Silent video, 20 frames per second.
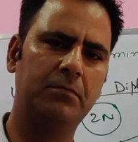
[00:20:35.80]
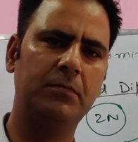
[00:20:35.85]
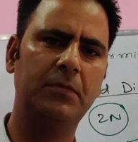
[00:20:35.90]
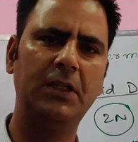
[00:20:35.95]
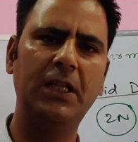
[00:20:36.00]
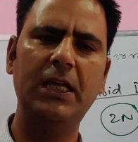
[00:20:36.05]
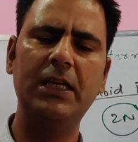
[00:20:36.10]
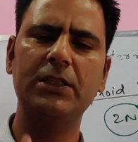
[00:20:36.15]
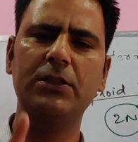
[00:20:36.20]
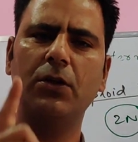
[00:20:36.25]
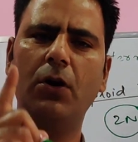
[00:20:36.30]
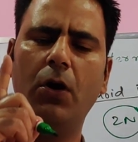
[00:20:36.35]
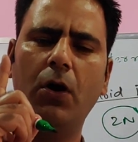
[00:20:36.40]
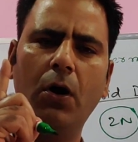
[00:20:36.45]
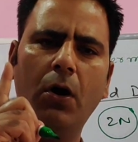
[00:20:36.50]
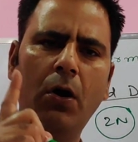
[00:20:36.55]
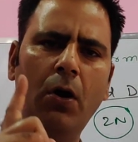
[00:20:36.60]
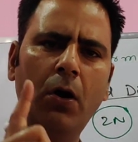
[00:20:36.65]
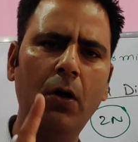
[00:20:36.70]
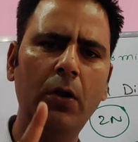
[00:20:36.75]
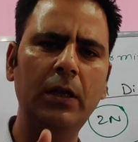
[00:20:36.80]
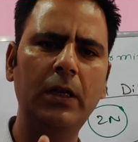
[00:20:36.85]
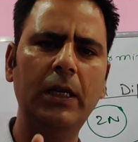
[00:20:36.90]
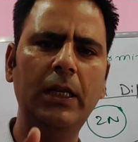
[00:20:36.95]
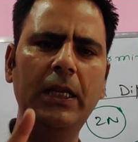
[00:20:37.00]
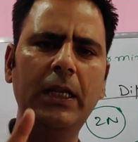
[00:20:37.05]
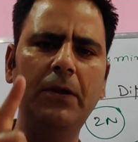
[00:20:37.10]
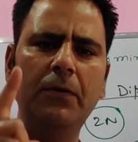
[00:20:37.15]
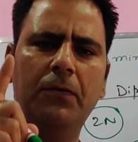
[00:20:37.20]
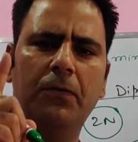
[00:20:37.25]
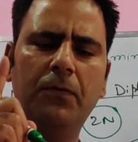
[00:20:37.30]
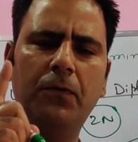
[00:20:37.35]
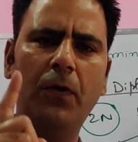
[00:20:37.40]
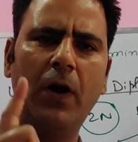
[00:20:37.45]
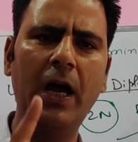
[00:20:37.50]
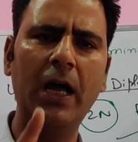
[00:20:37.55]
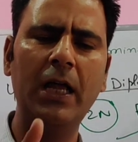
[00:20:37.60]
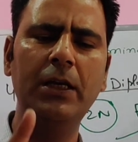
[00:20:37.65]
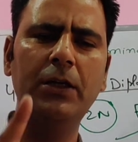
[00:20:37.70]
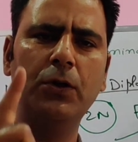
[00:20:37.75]
There is only
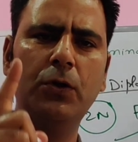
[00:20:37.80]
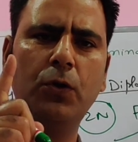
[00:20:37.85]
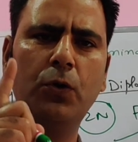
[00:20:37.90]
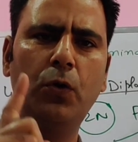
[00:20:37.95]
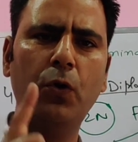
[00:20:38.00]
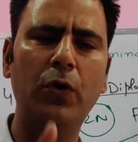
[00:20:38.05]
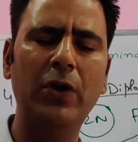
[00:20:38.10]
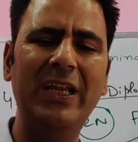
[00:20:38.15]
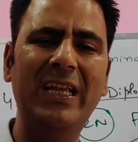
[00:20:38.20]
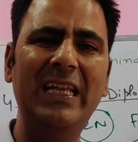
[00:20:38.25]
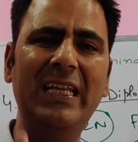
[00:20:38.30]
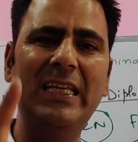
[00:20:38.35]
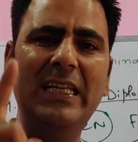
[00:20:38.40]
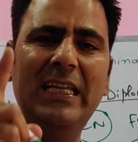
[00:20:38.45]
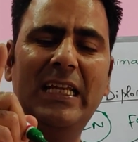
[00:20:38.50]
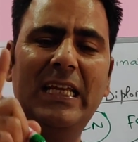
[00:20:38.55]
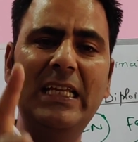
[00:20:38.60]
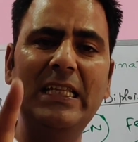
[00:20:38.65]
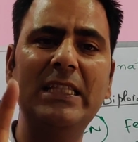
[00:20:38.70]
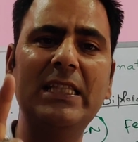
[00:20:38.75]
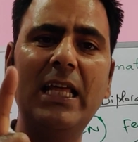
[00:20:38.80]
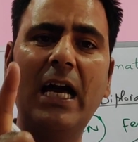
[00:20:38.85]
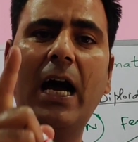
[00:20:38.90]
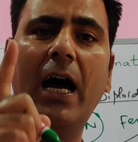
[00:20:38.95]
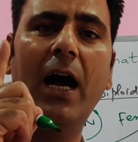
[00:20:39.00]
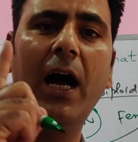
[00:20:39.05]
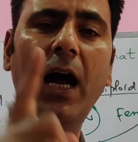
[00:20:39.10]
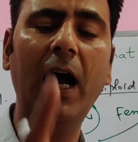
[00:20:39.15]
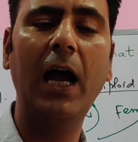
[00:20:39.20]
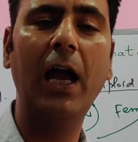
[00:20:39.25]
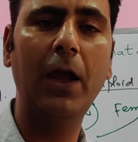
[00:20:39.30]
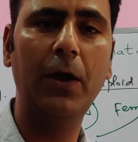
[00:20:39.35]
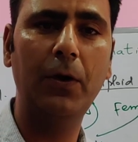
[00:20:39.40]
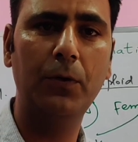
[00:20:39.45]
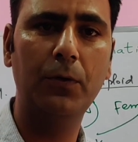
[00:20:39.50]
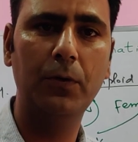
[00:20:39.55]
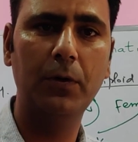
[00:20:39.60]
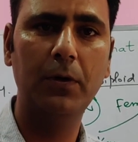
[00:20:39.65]
one queen in the hive.